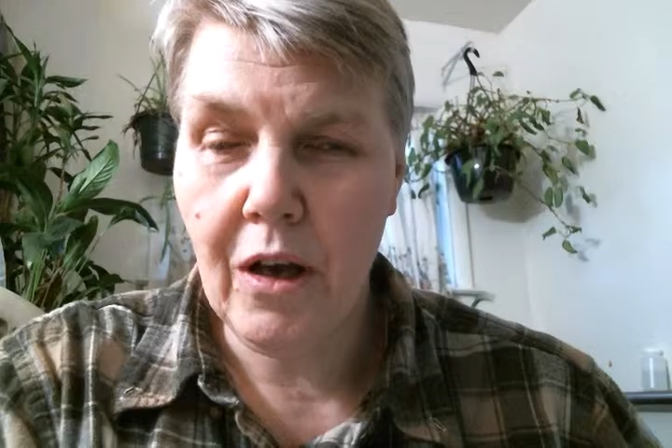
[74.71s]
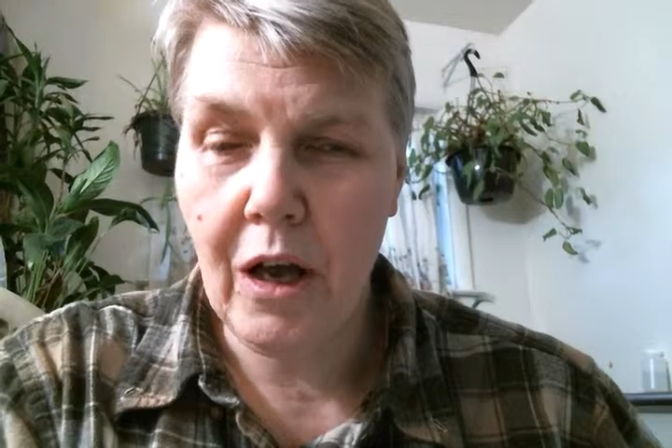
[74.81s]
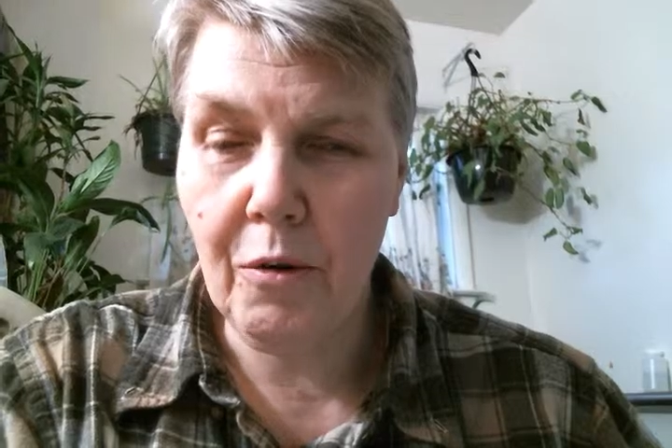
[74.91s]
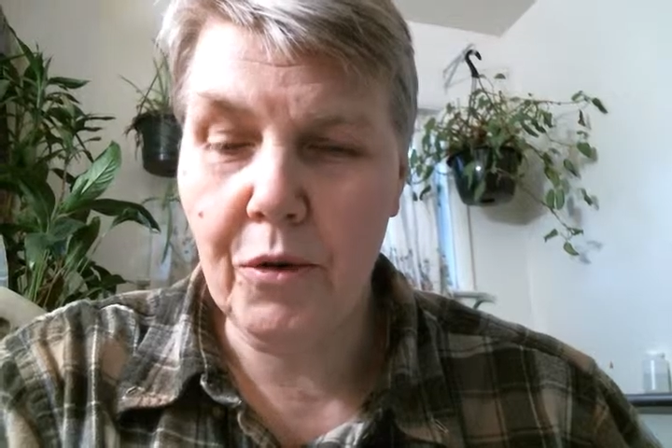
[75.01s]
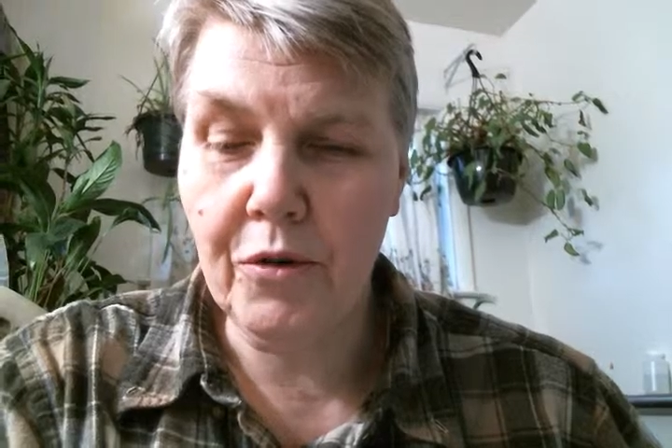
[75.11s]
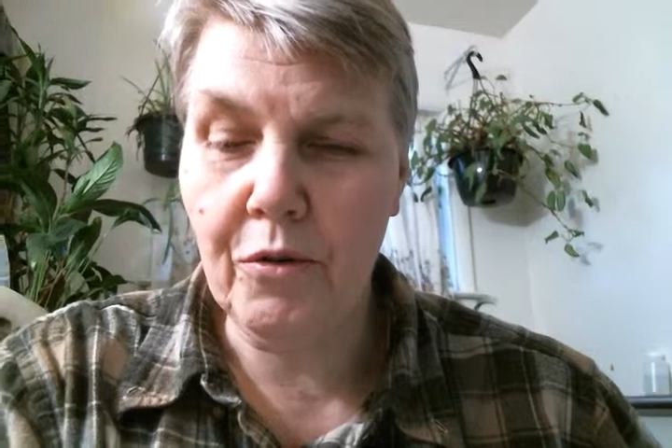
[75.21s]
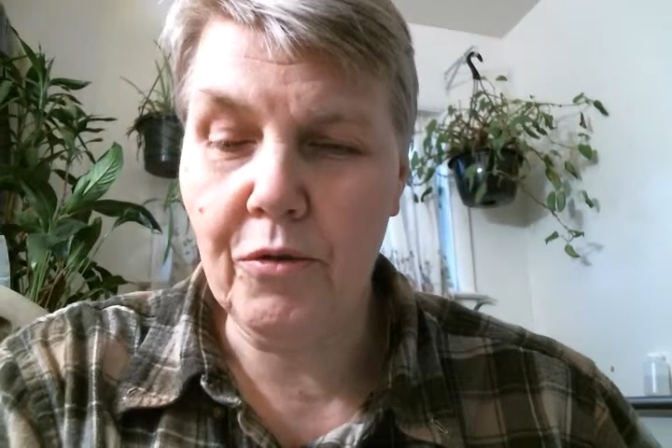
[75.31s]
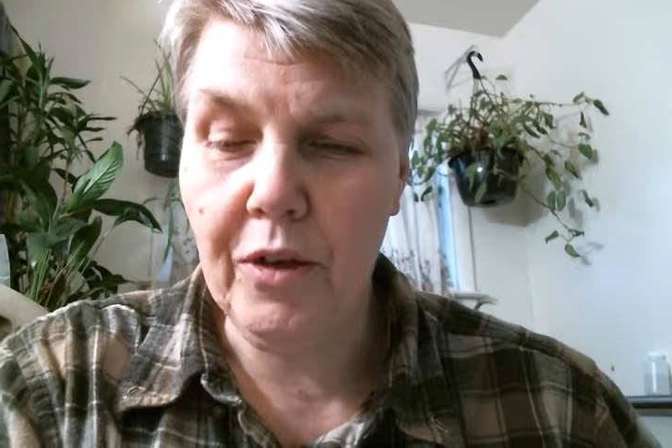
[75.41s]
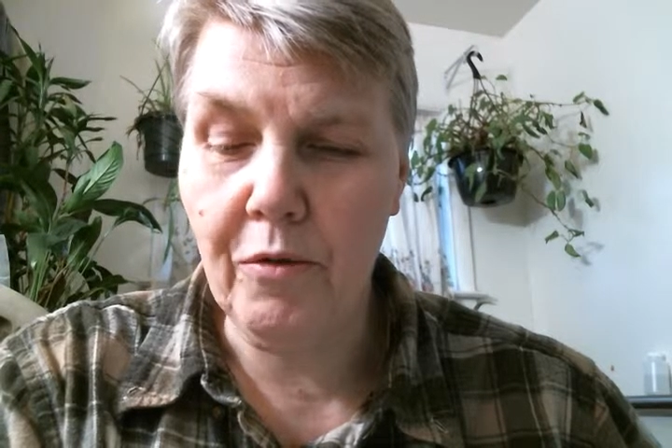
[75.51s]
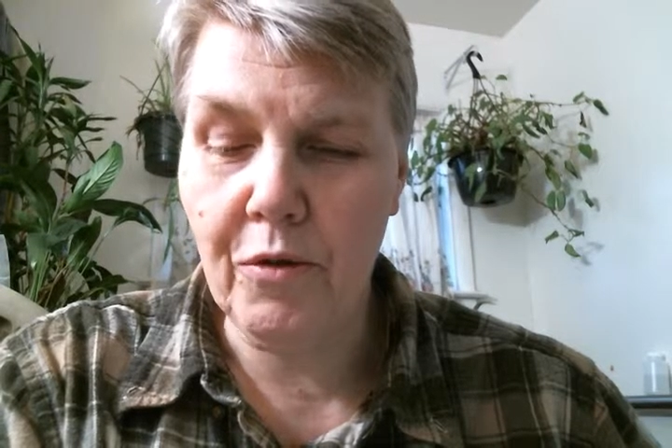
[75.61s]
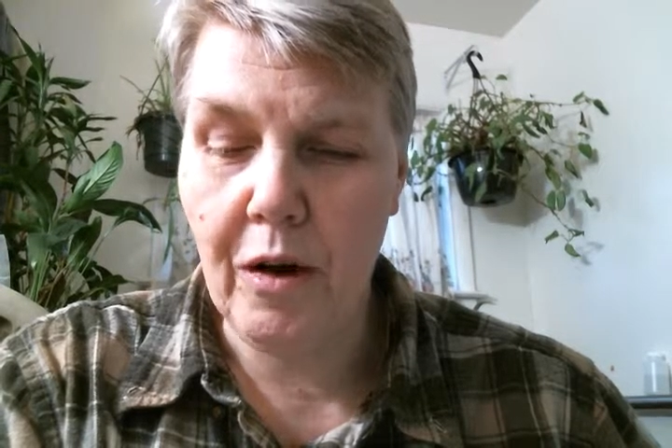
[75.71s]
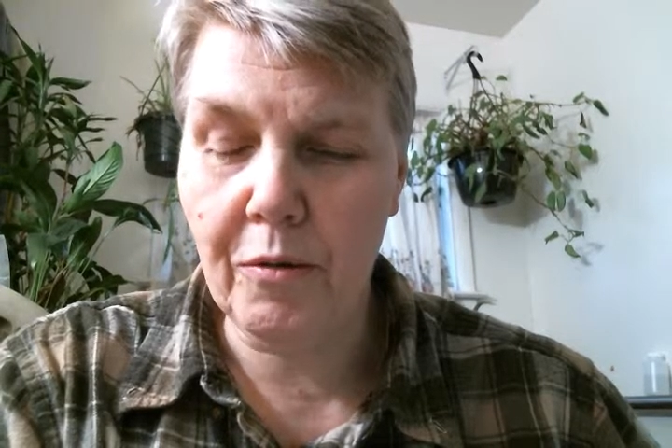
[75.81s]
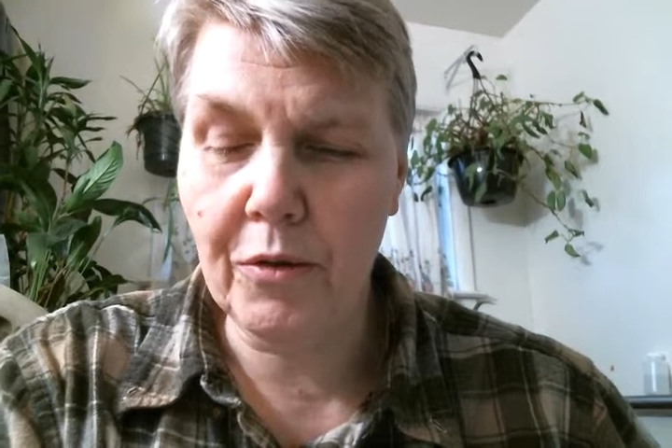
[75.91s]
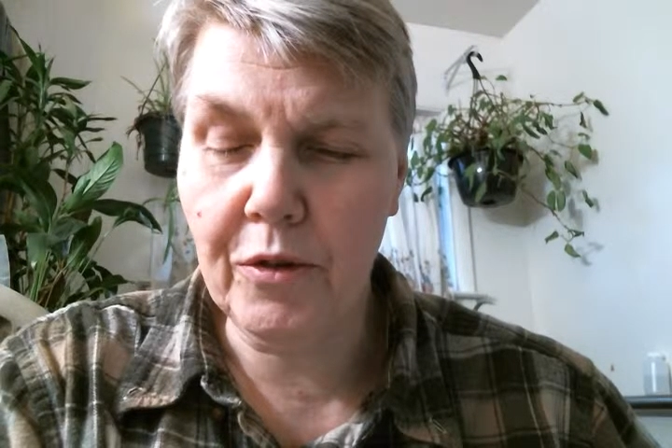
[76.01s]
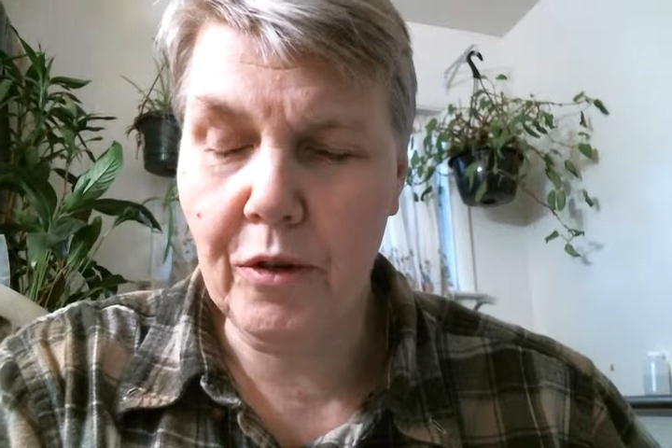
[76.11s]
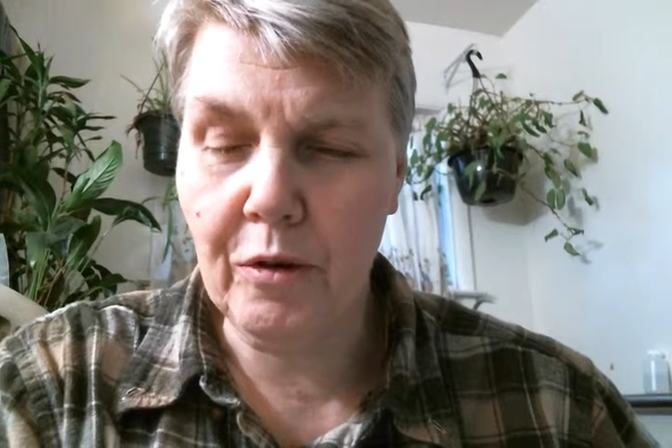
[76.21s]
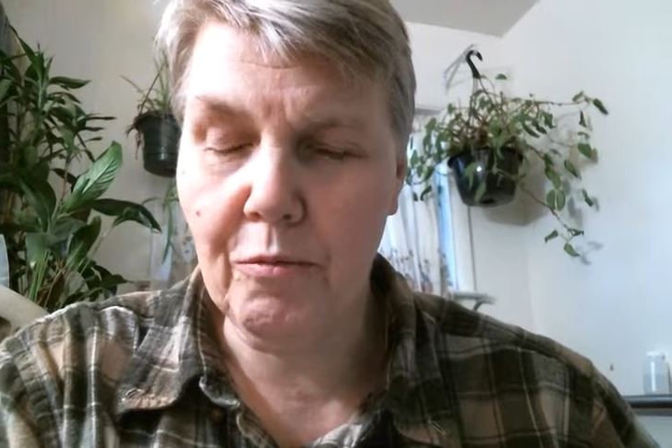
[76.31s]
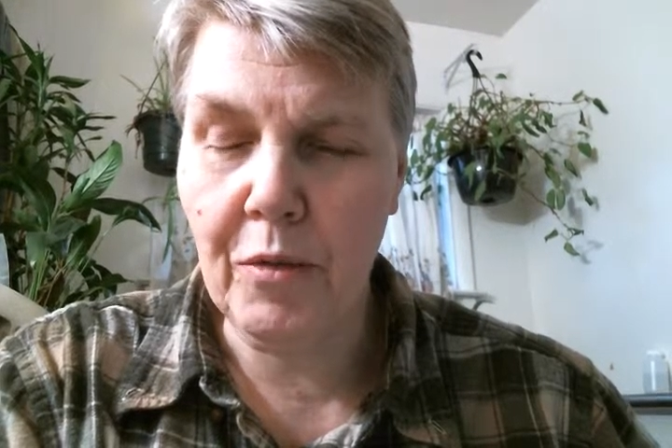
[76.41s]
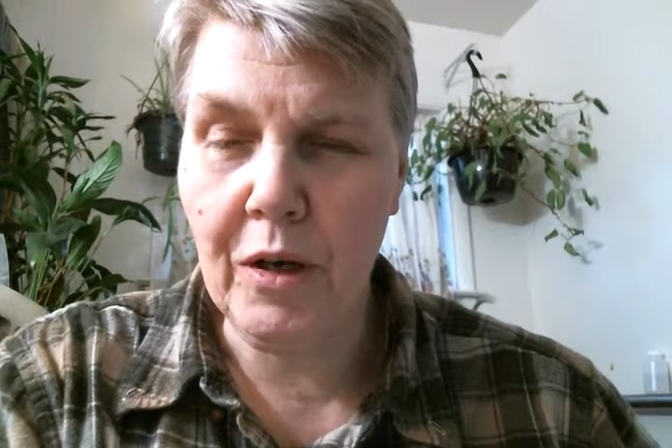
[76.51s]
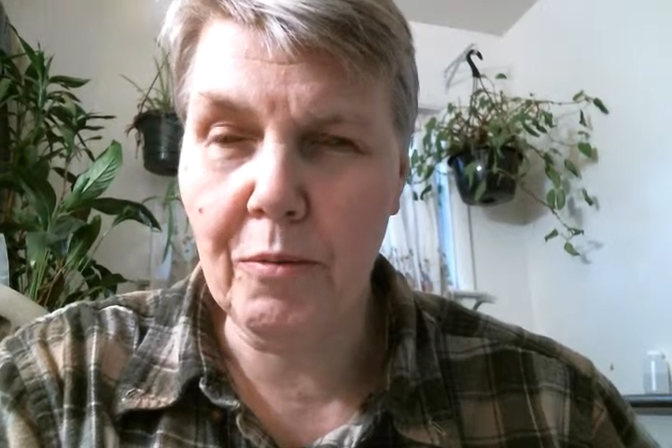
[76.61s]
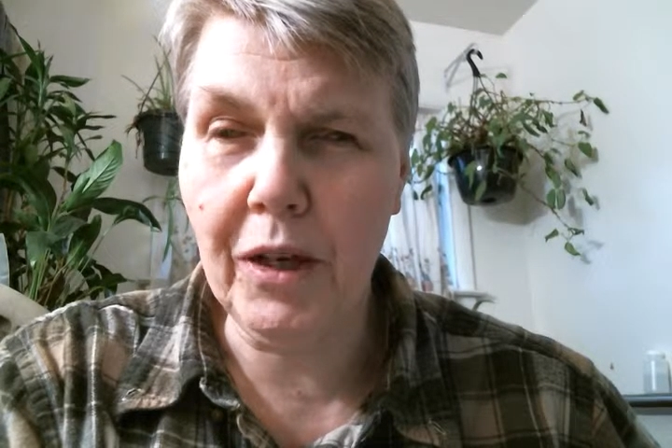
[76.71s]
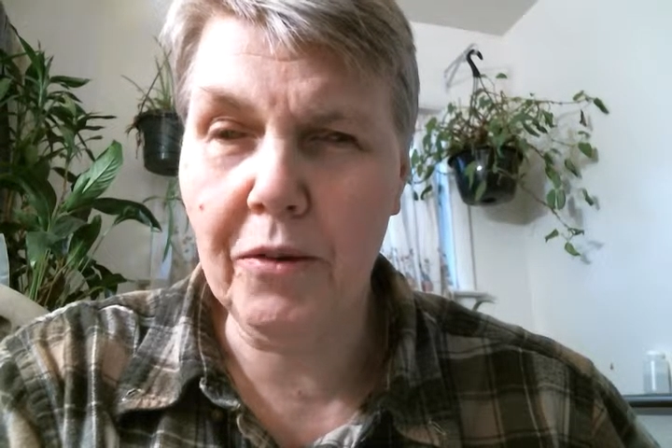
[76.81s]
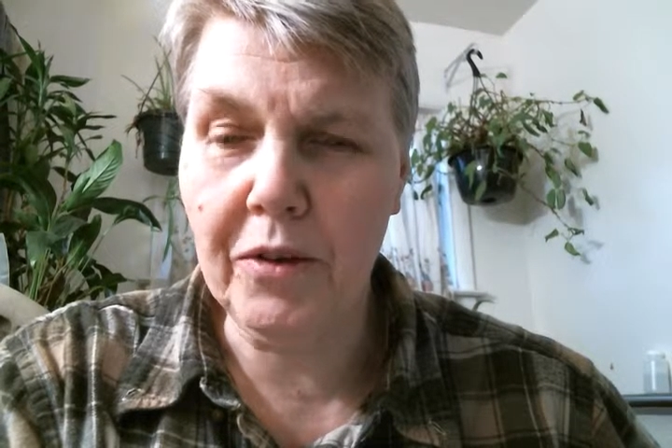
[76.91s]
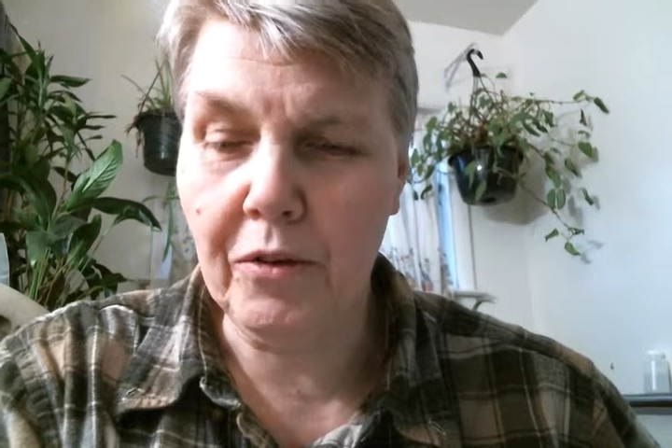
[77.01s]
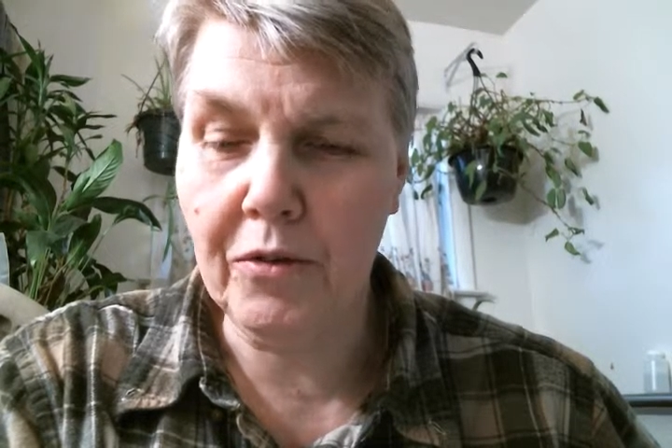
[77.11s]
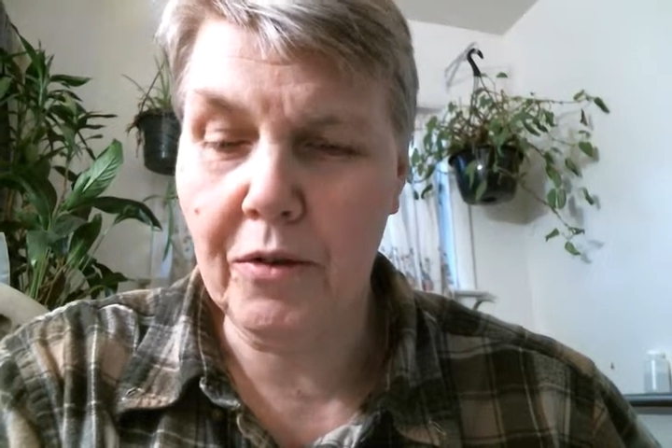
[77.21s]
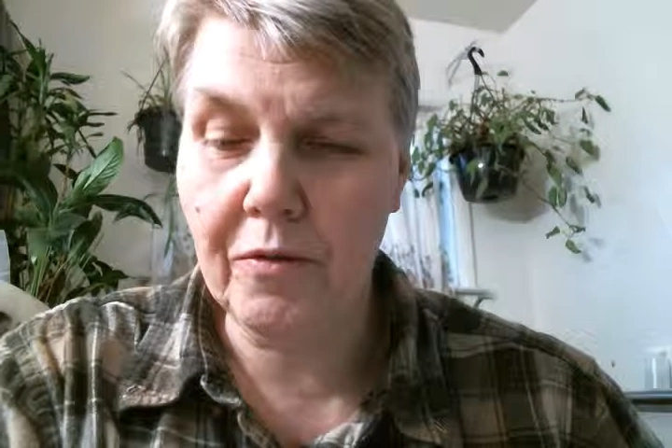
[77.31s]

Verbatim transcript: I wish you safe travels and many blessings.